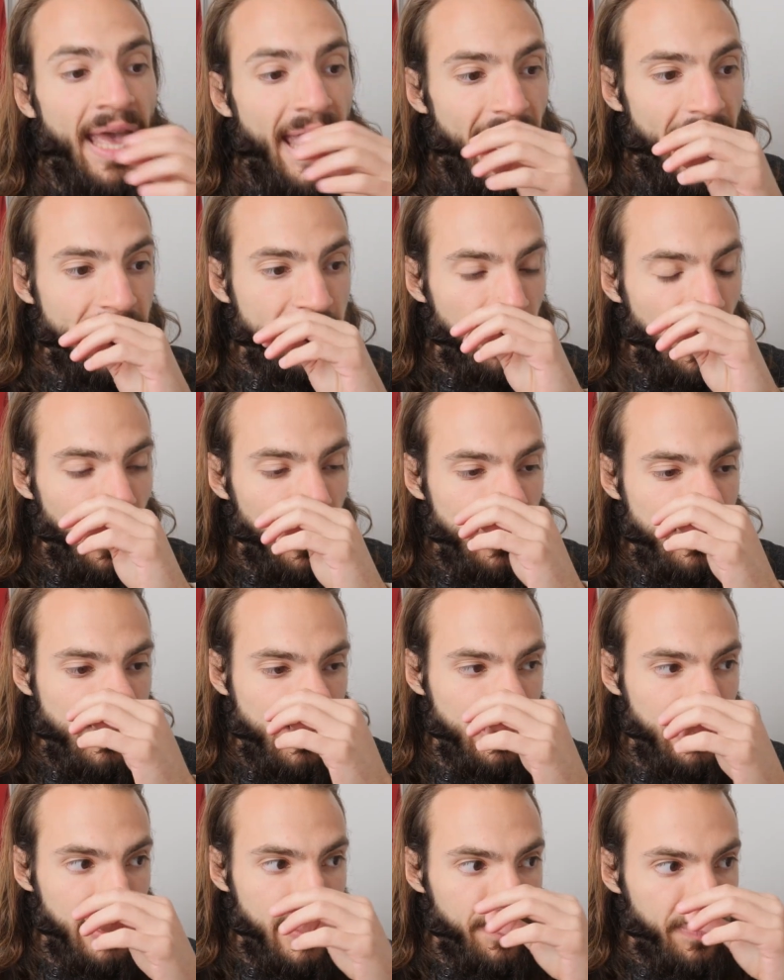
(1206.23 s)
And
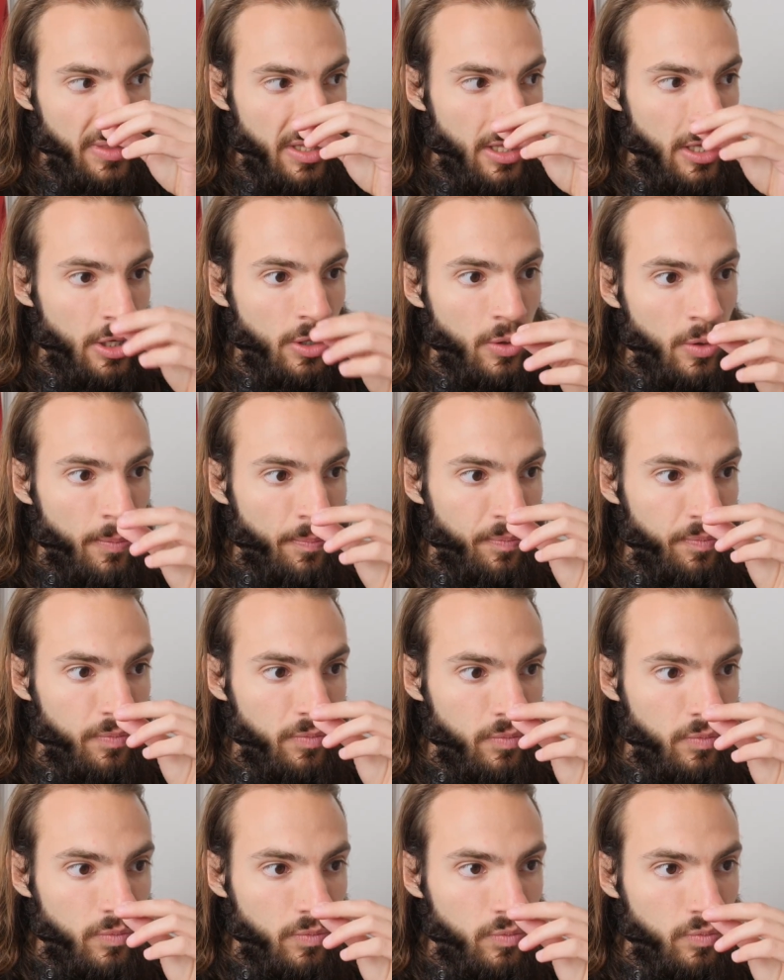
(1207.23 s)
honestly,
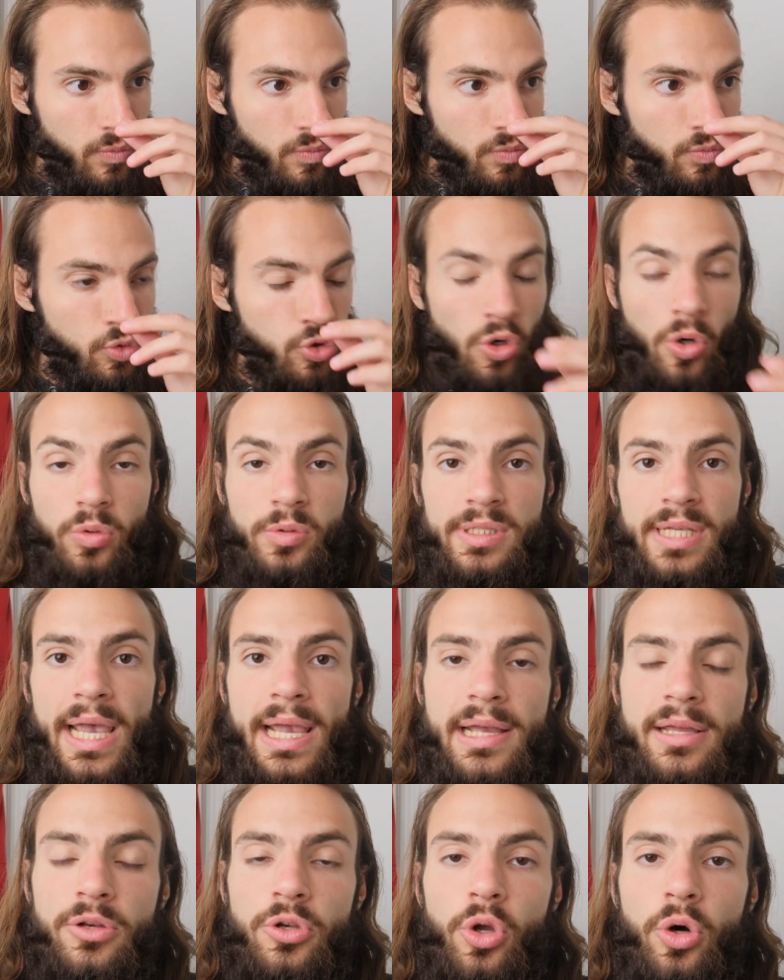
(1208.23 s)
don't
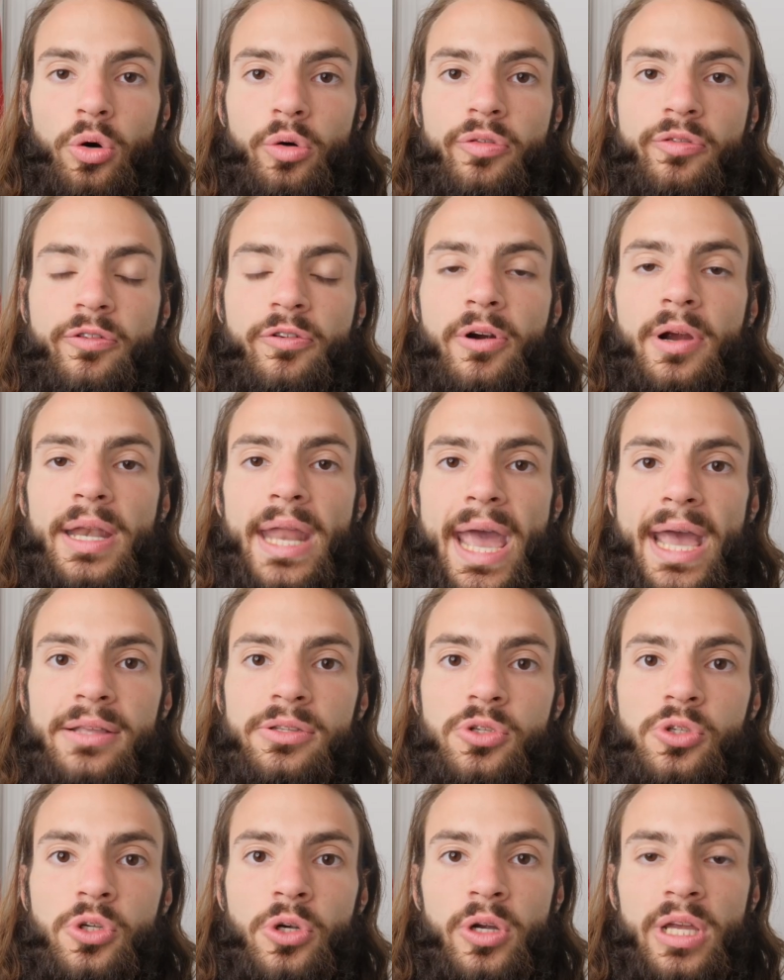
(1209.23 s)
take no for an
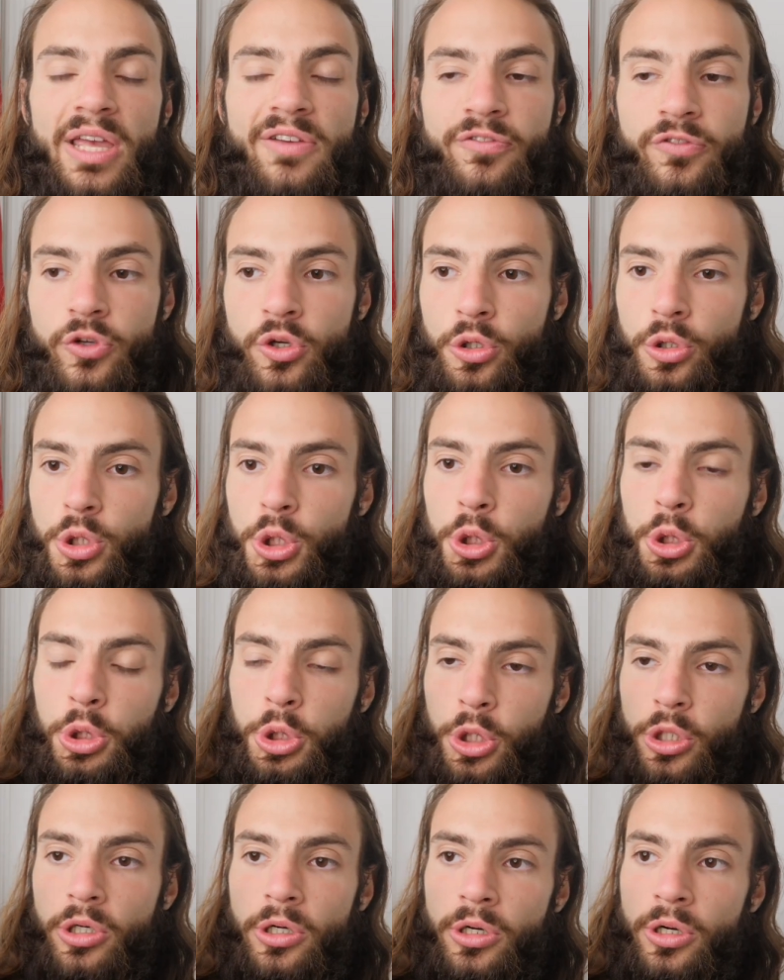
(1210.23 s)
answer. If you're
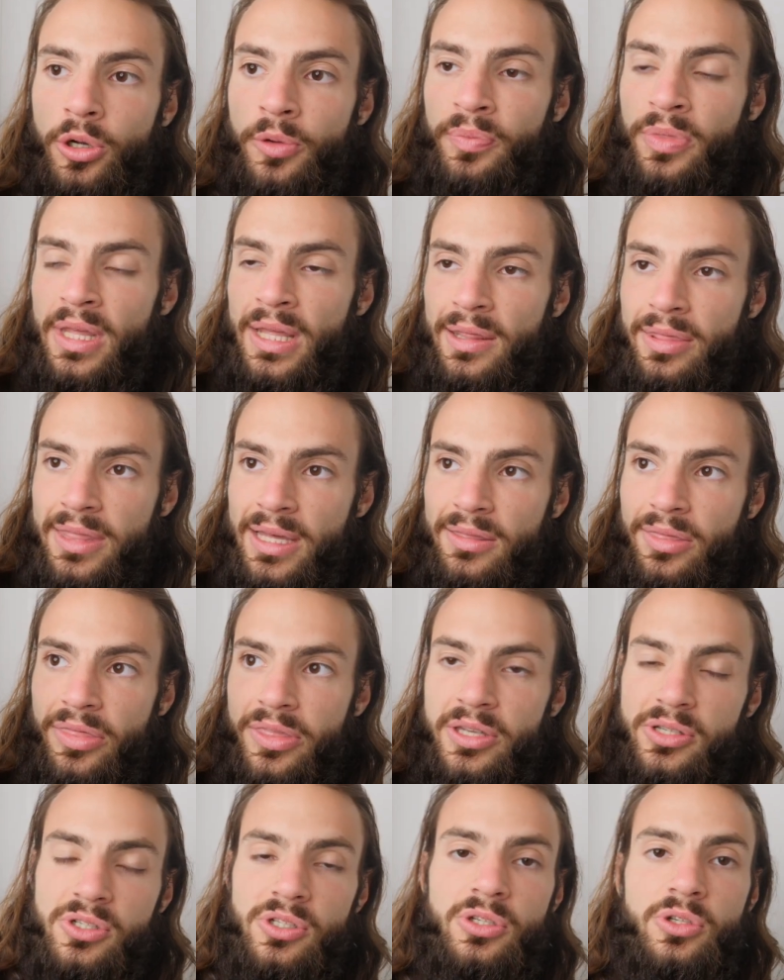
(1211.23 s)
sure that
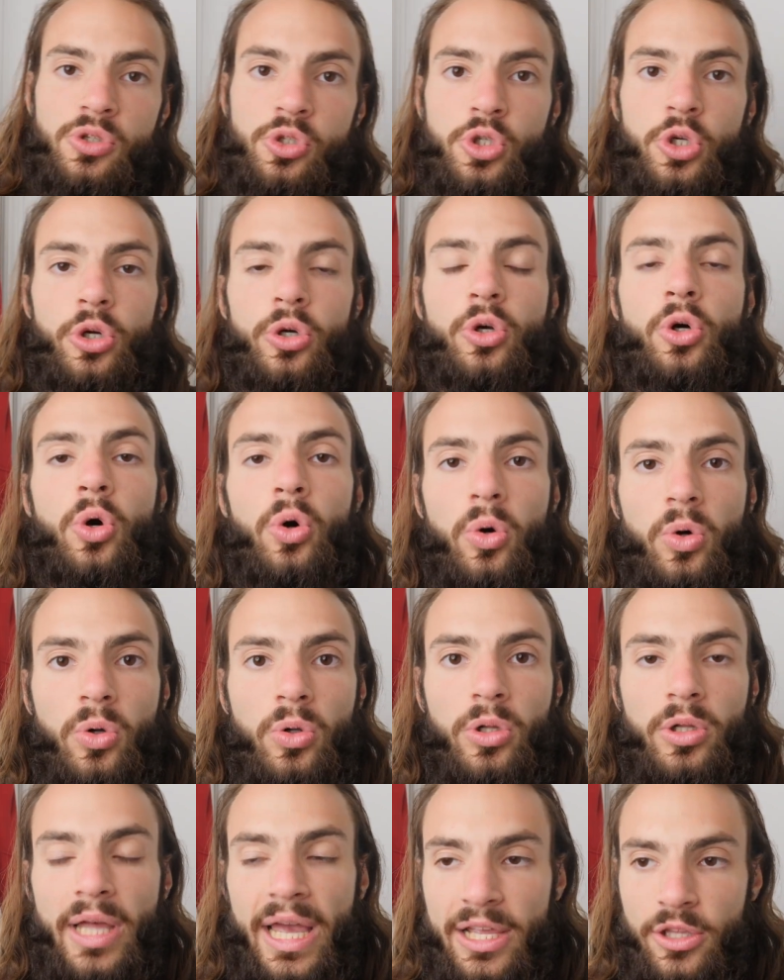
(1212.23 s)
this is your
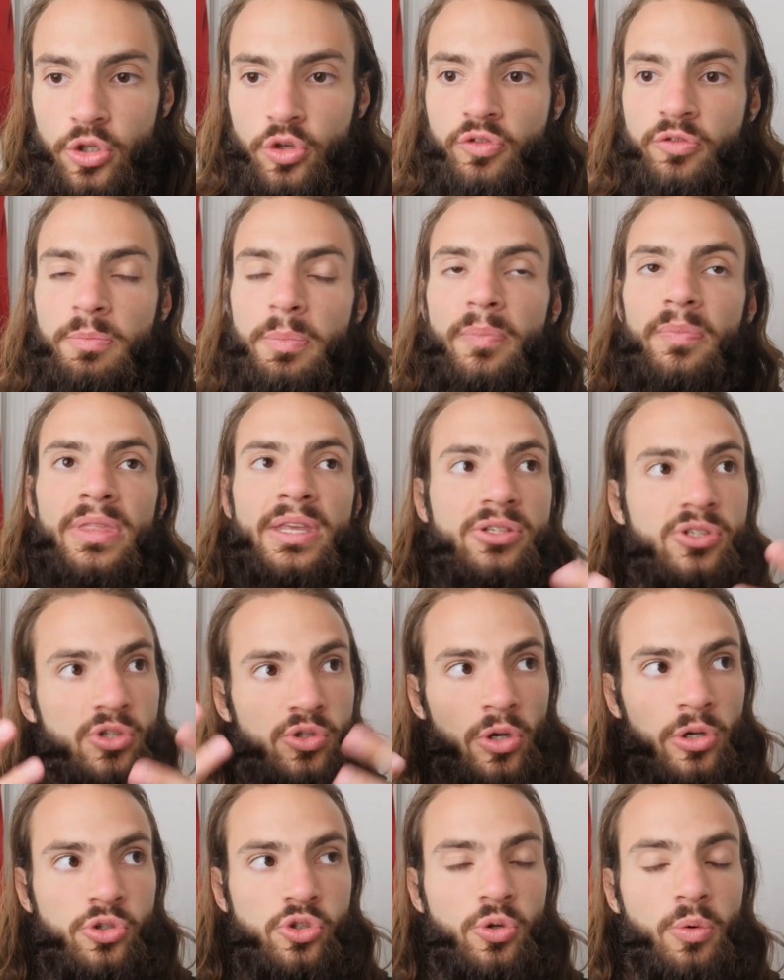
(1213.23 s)
goal, and this is
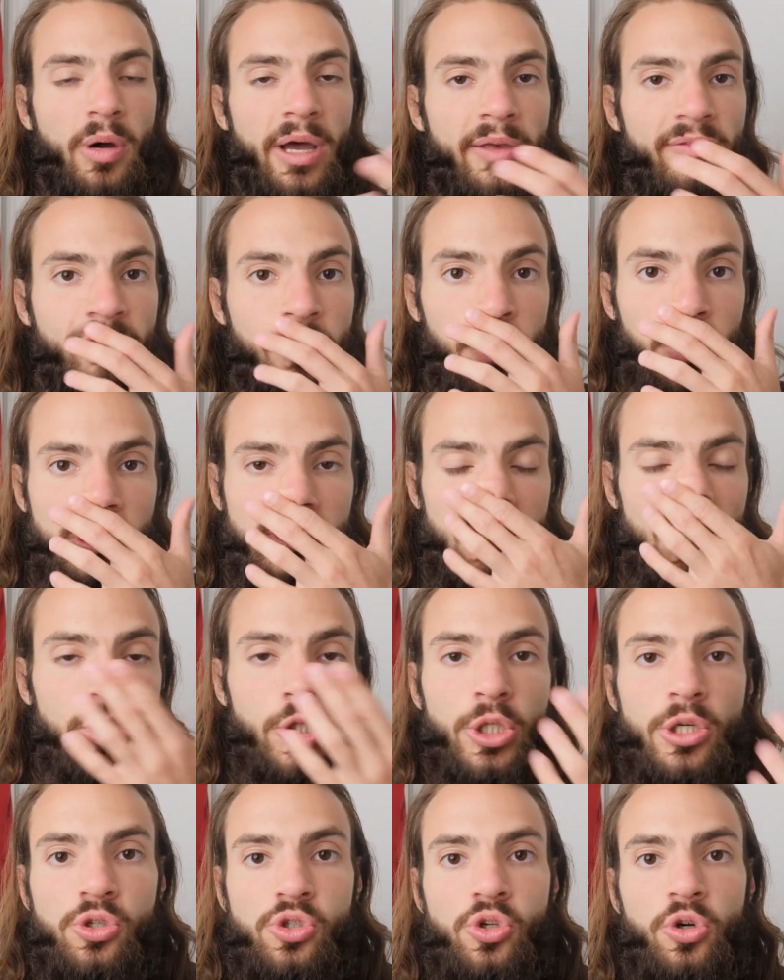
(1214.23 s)
also why
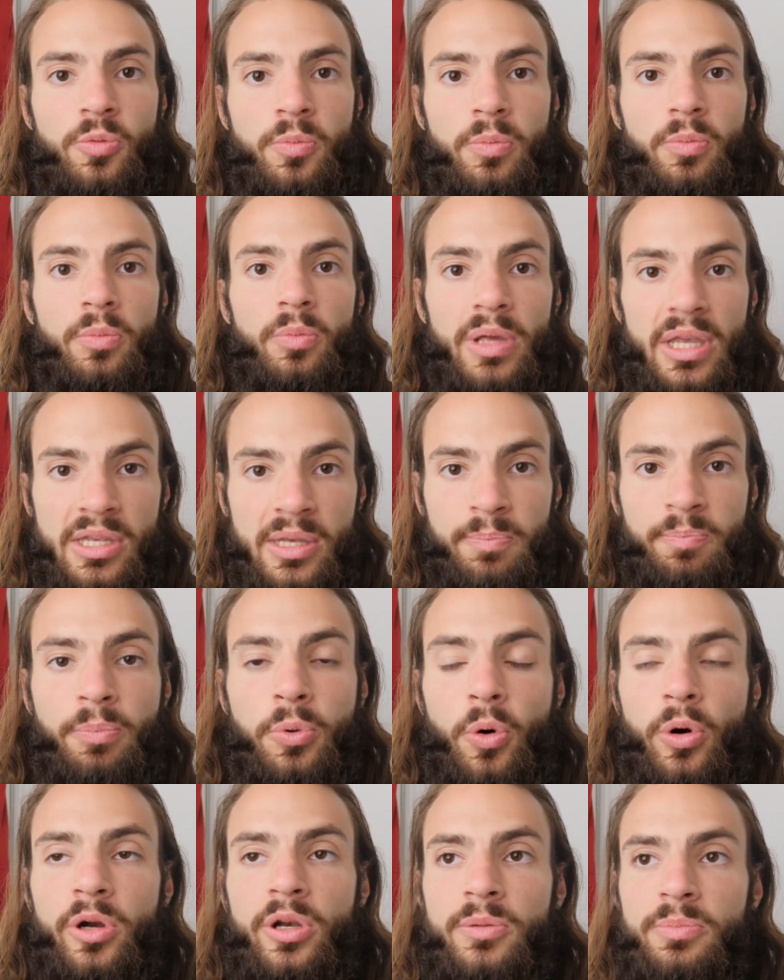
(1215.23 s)
visualization is so
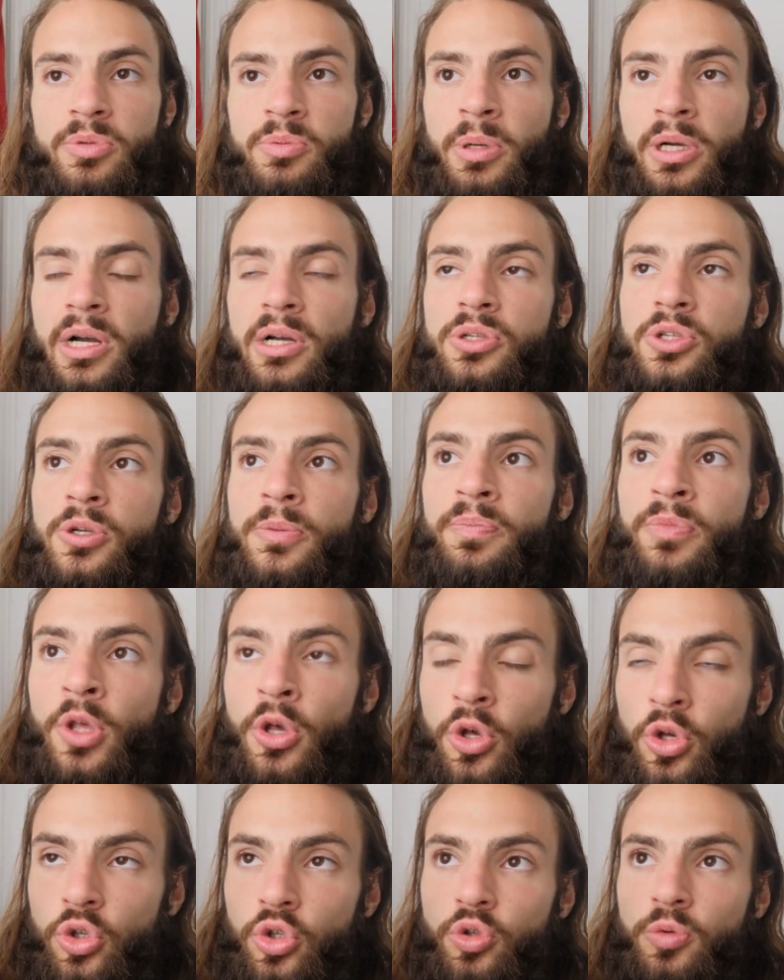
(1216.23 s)
important, because
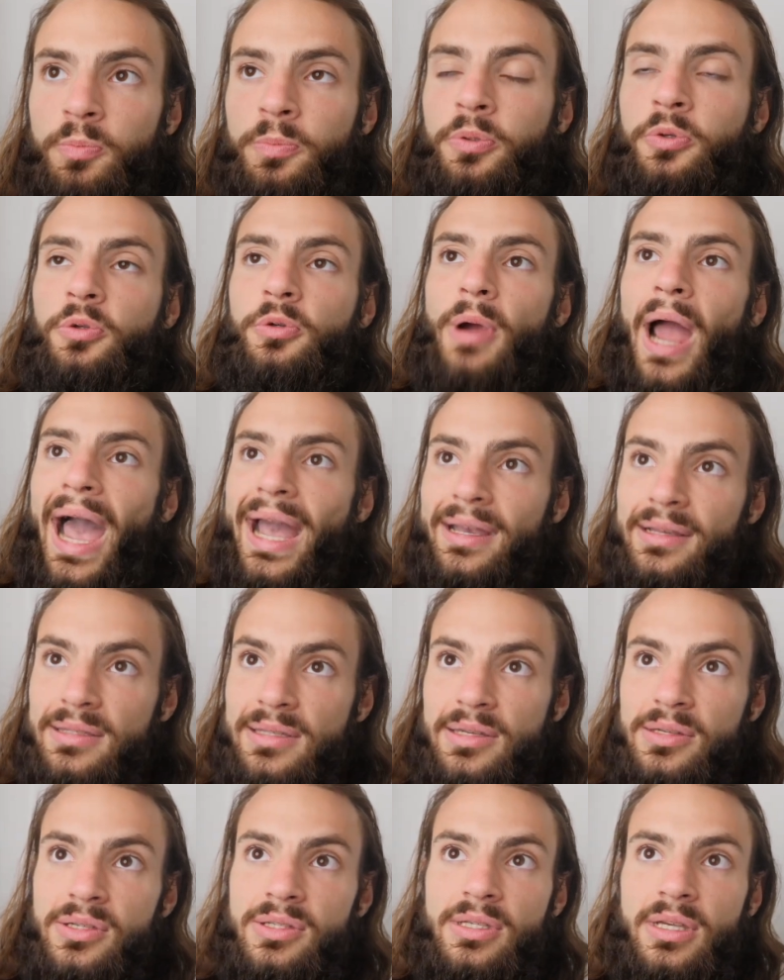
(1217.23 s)
you
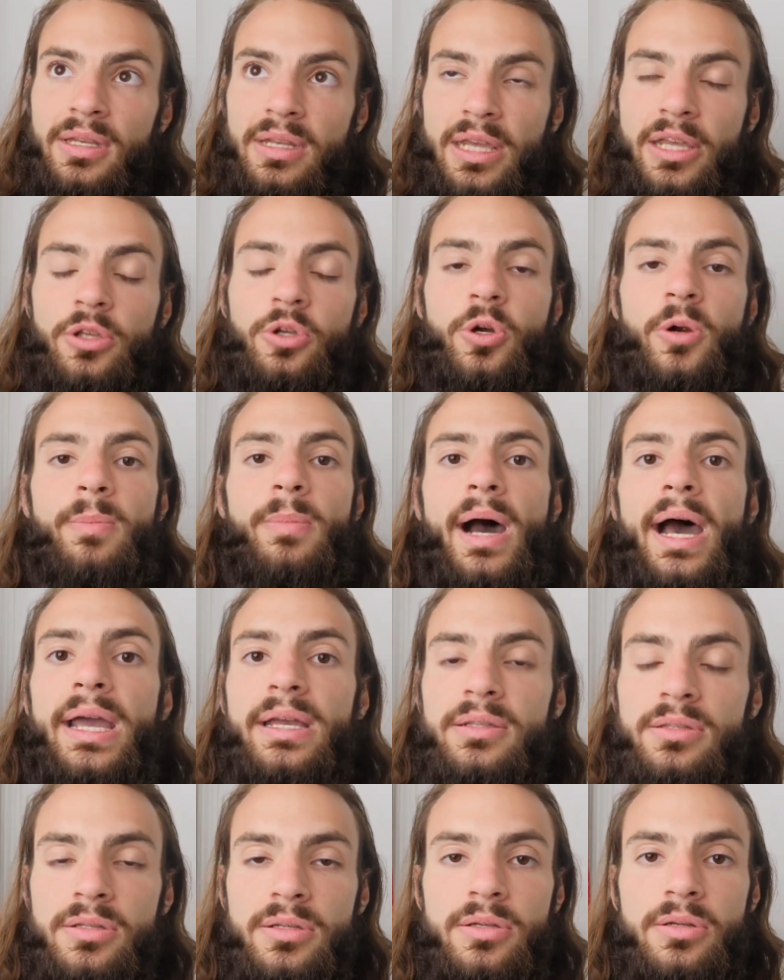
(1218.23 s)
practice it in your
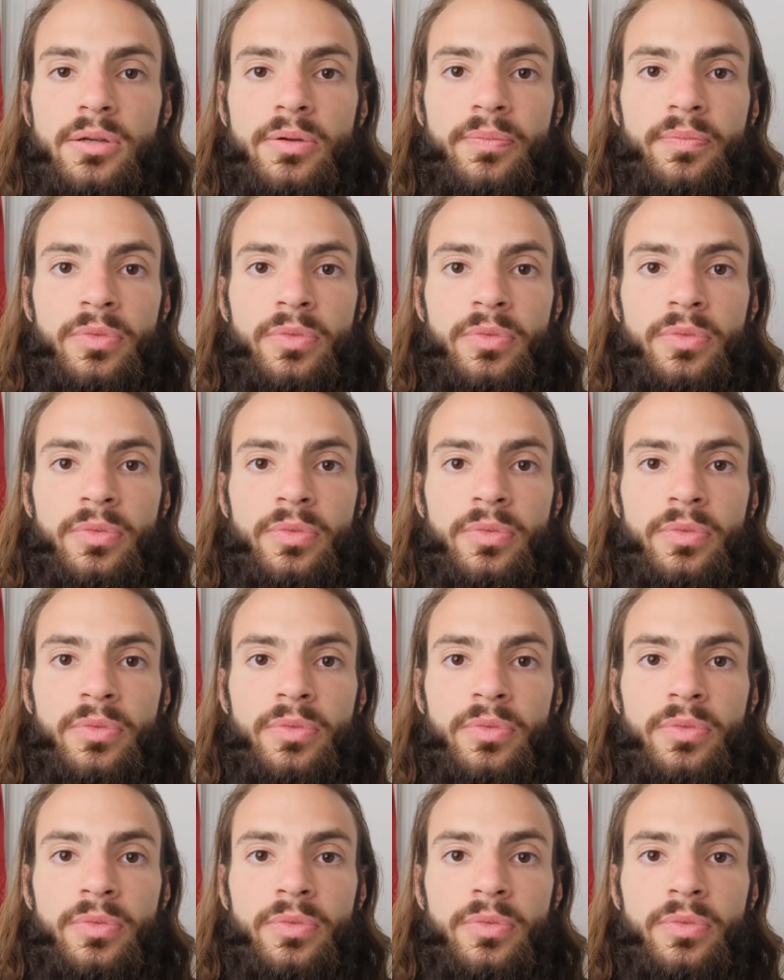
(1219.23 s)
mind.